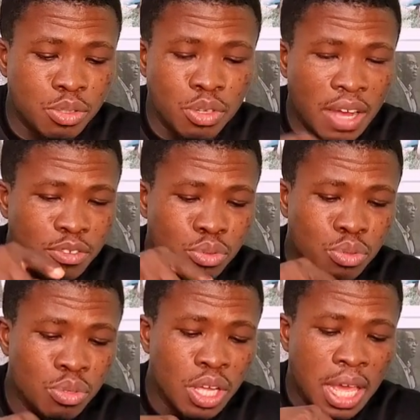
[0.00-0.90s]
So you have to
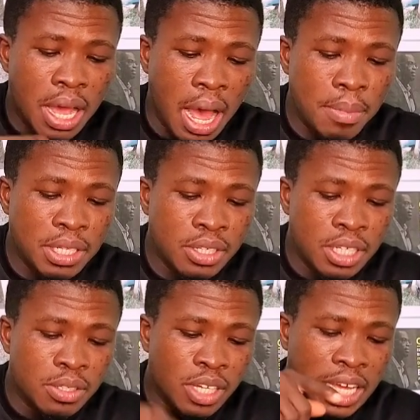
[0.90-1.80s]
do,
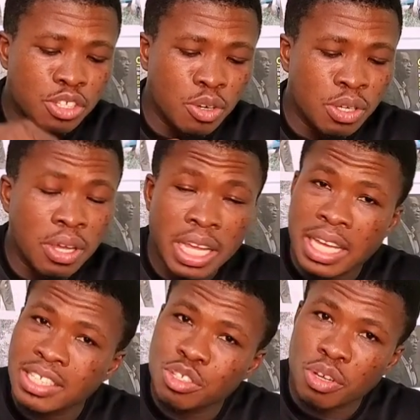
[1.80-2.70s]

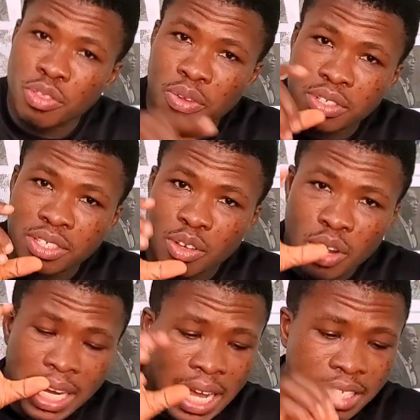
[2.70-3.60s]
get your thoughts
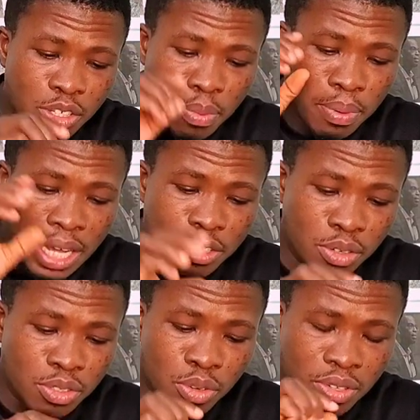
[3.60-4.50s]
organized or plan
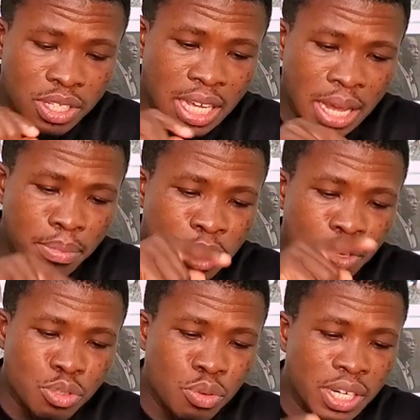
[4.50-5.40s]
your thoughts, your
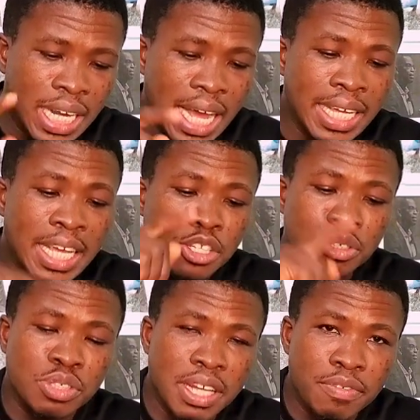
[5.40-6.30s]
storyline,
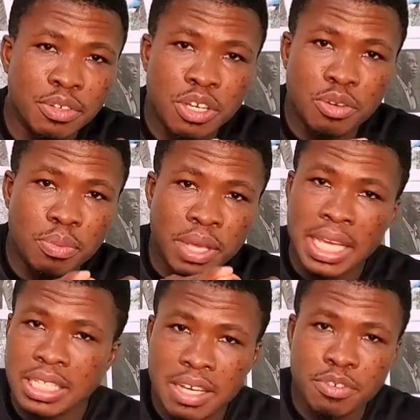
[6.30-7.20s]
shoot the video, it could be
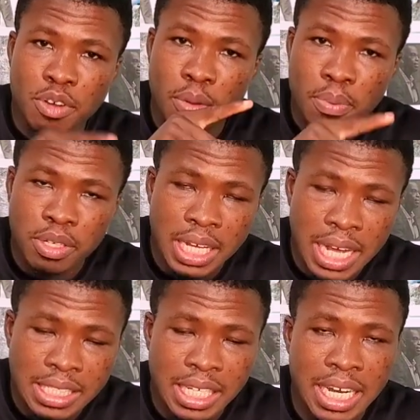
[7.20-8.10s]
interview or
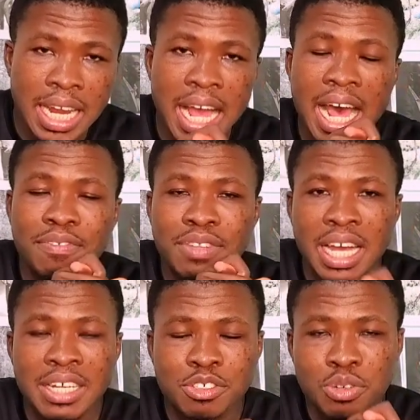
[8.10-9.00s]
podcast. And then
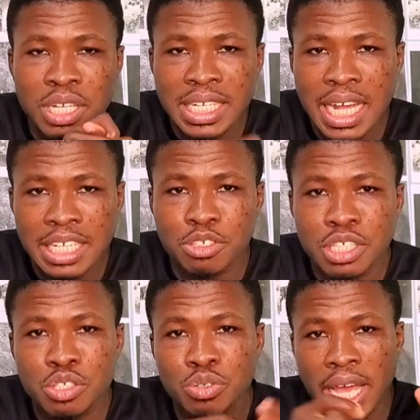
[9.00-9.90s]
after doing that, you
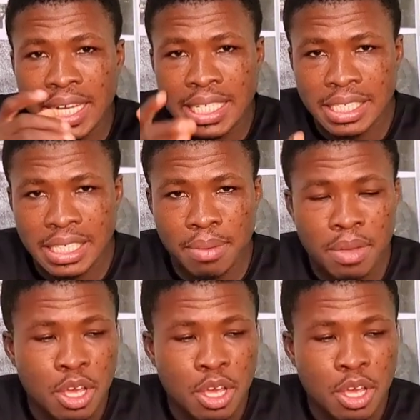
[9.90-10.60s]
need to edit them.